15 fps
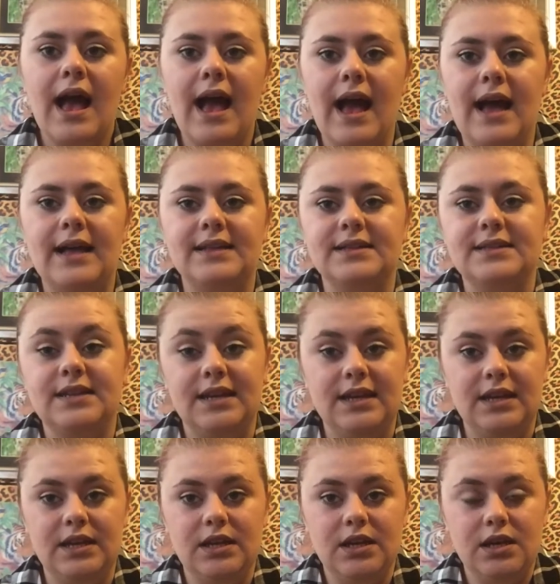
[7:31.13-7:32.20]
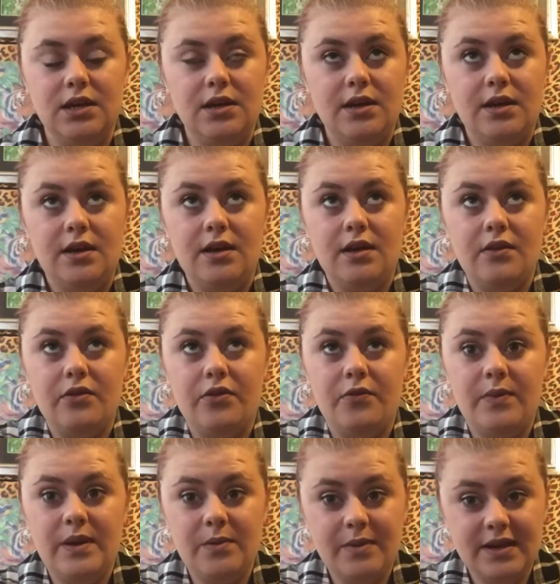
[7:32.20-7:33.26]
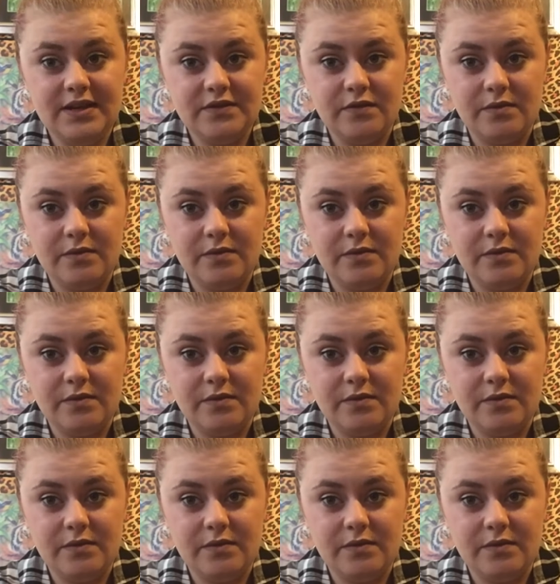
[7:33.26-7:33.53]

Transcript: And in three weeks